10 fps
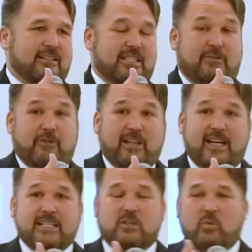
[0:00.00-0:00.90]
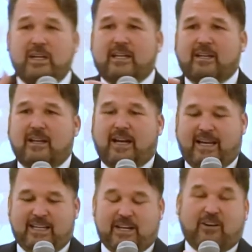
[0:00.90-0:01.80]
See, for the last week, I
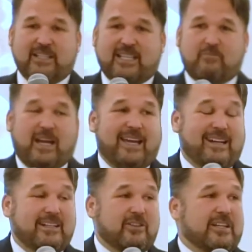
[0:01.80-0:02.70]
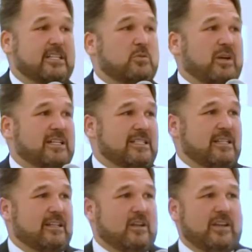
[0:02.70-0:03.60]
had to always have my hand under his
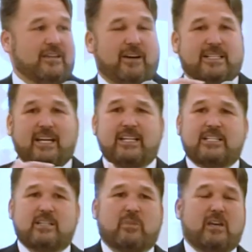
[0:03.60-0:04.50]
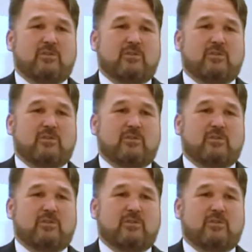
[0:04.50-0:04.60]
because if I touched him,